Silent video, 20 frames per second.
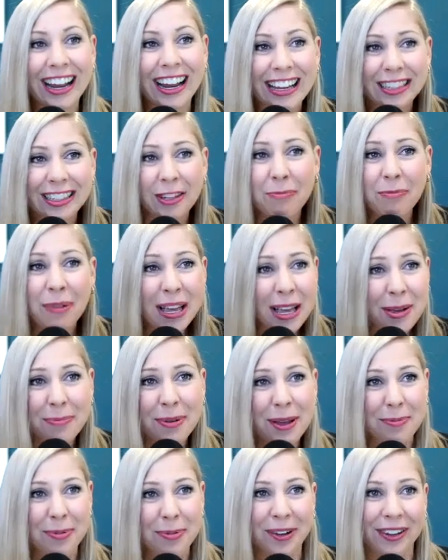I get to meet
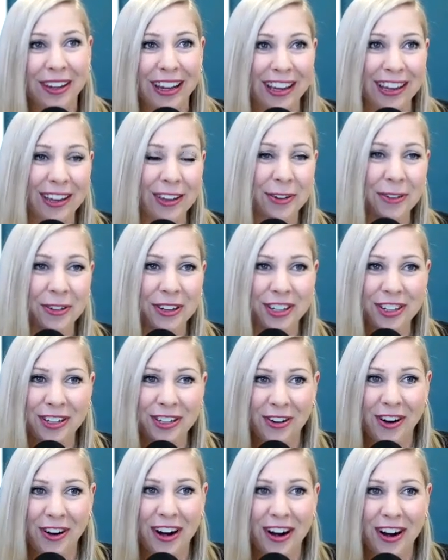people like you, which is
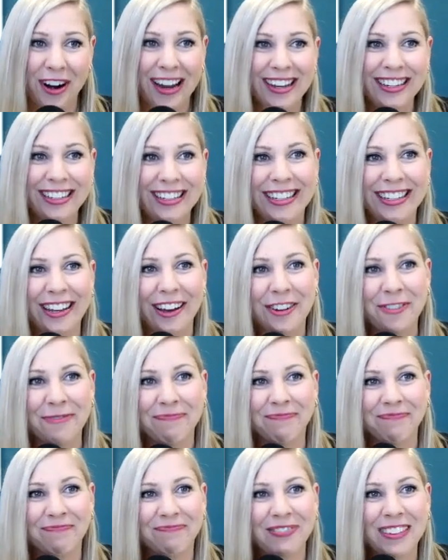great.
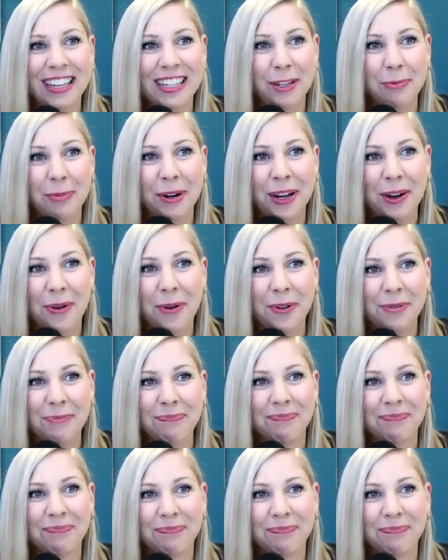So it's pretty cool.